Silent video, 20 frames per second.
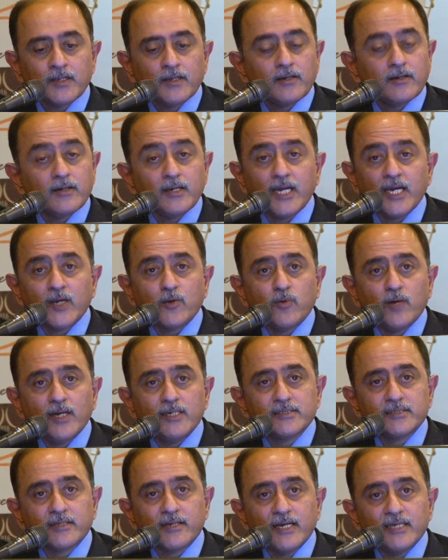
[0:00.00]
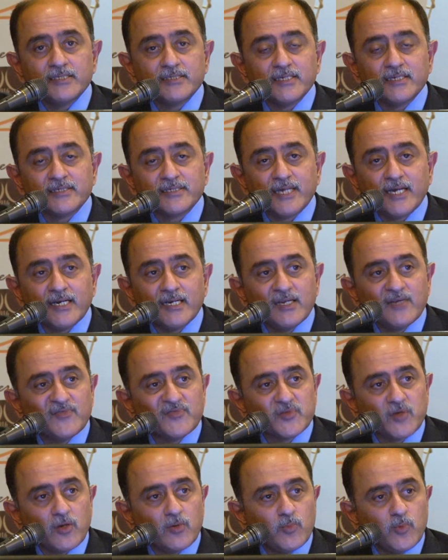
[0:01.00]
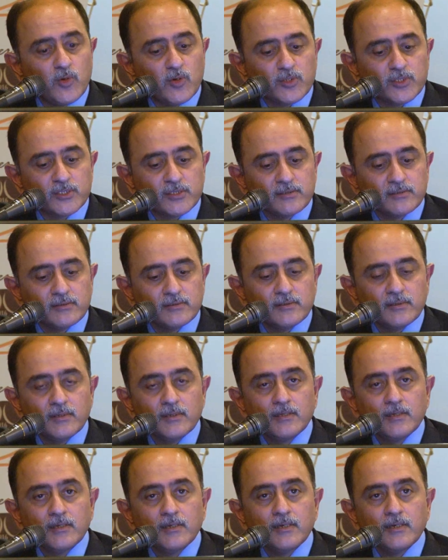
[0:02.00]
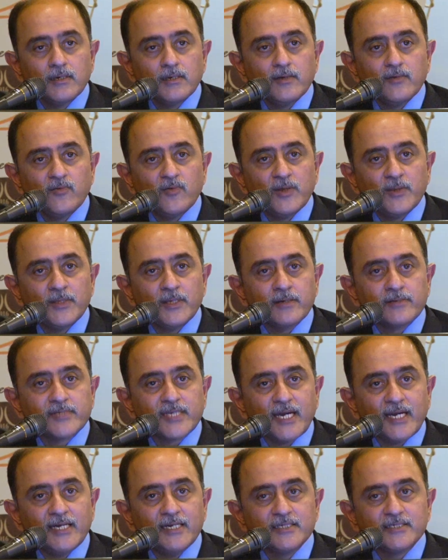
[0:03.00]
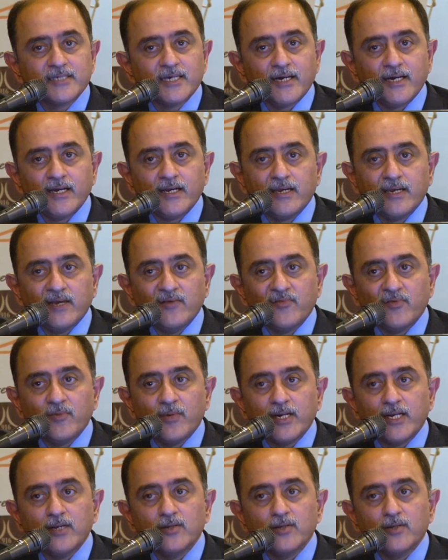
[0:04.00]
Likewise, a rising tide lifts all boats. When the tide is high, everybody